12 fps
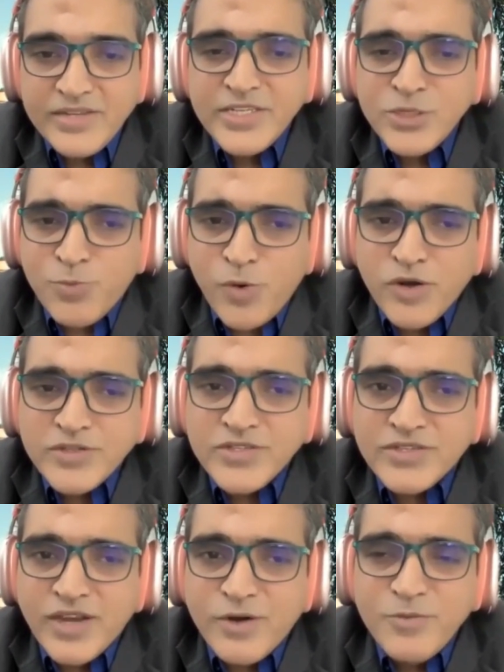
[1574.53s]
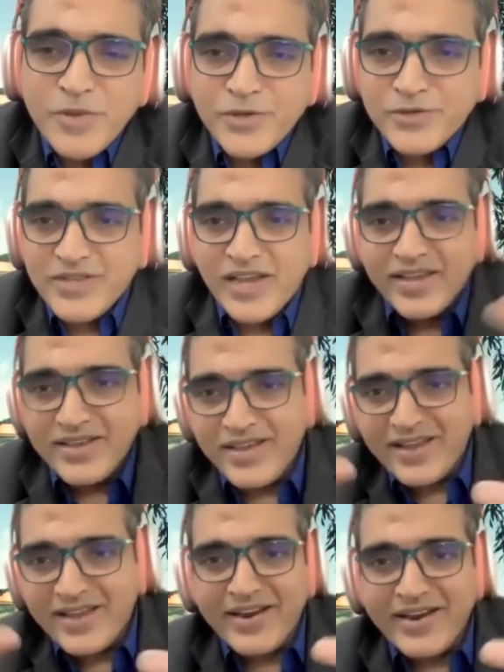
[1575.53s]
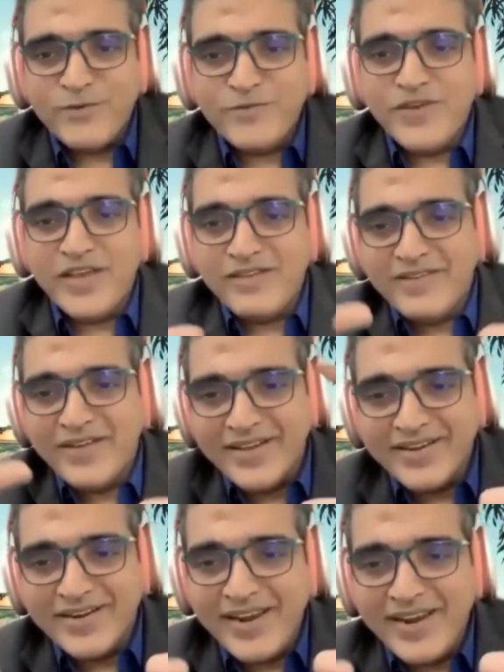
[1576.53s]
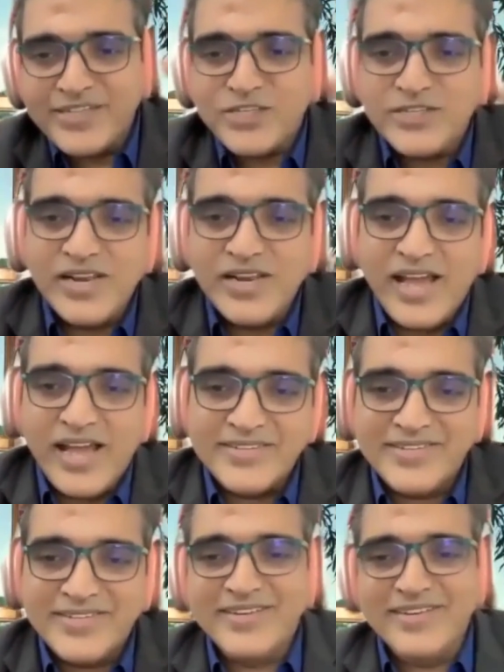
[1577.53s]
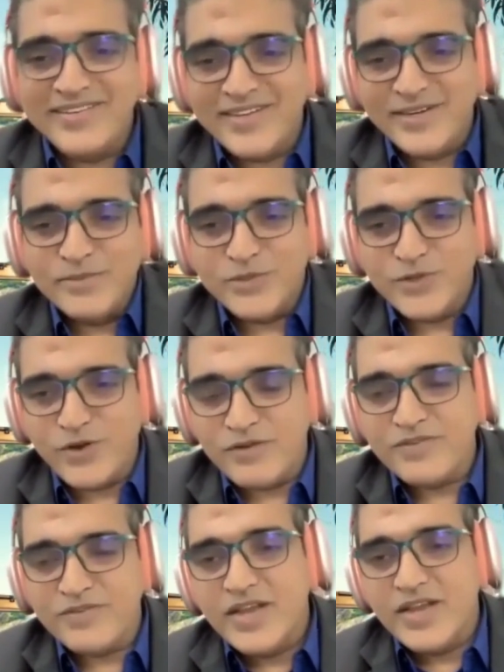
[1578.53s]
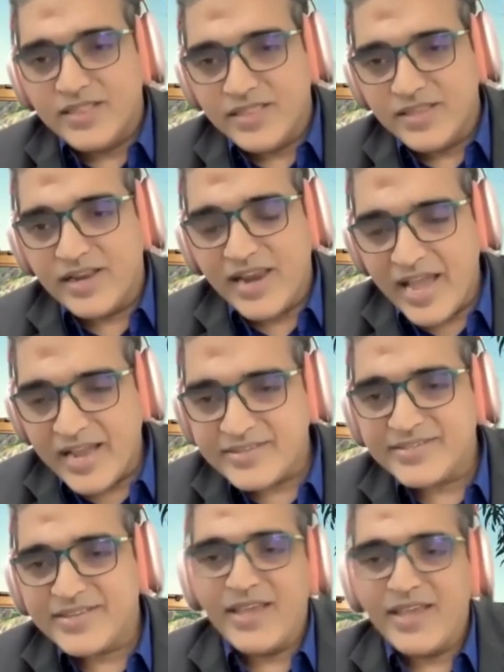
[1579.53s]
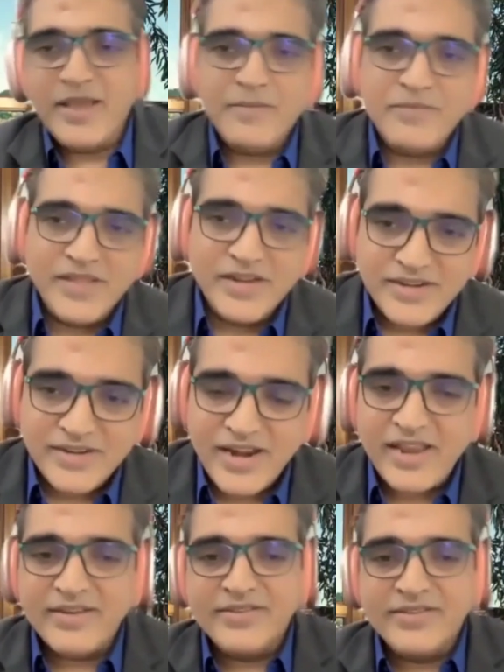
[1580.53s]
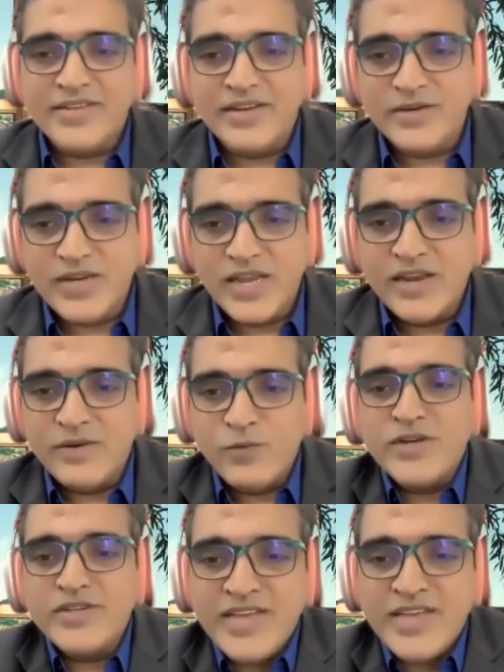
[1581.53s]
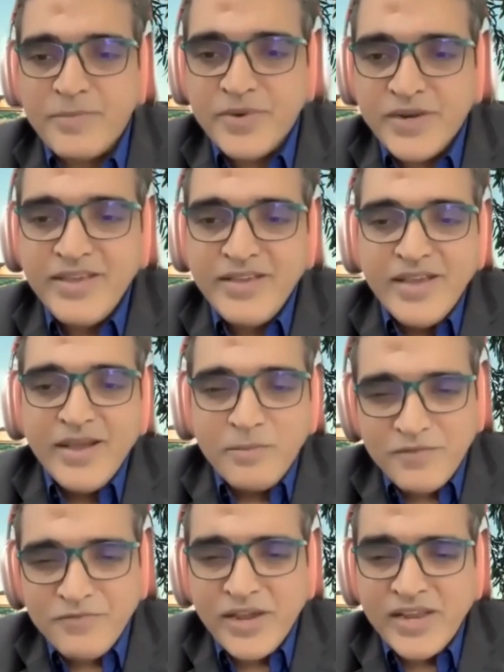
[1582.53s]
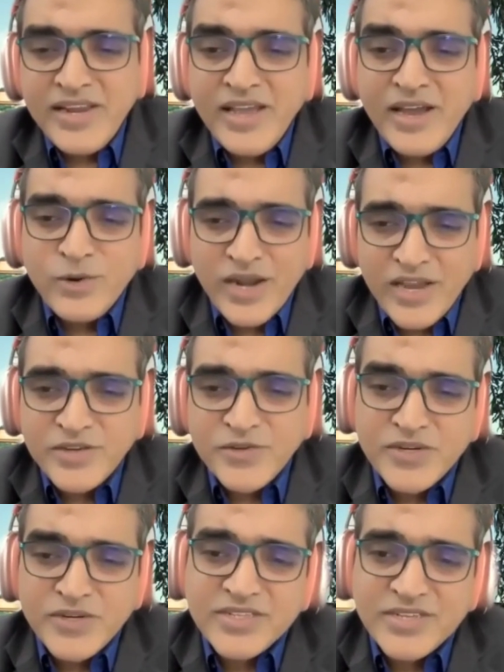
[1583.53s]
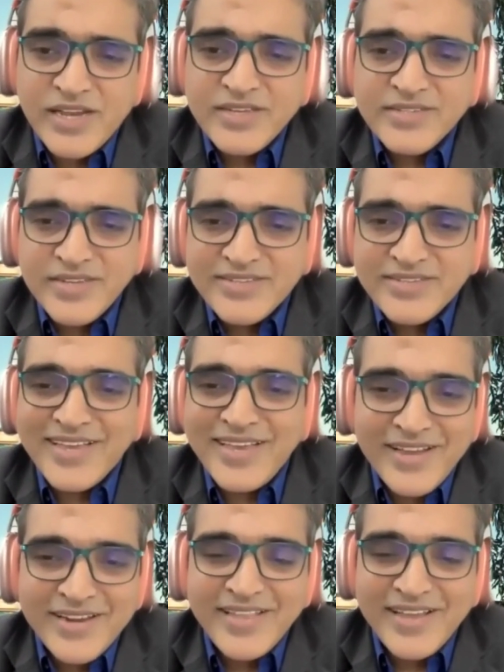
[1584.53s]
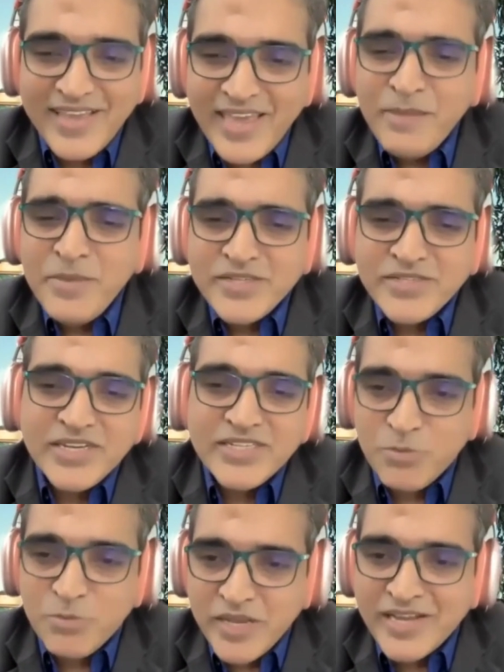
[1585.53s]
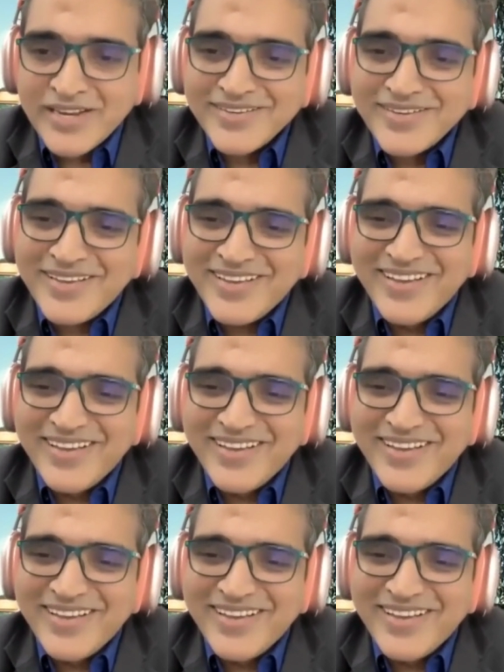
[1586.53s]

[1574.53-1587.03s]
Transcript: I'll just pause now, because I kind of gave a relational answer in terms of the landscape, the trends, and what is happening. But finally, I would like to crystallize and say that the game has just begun.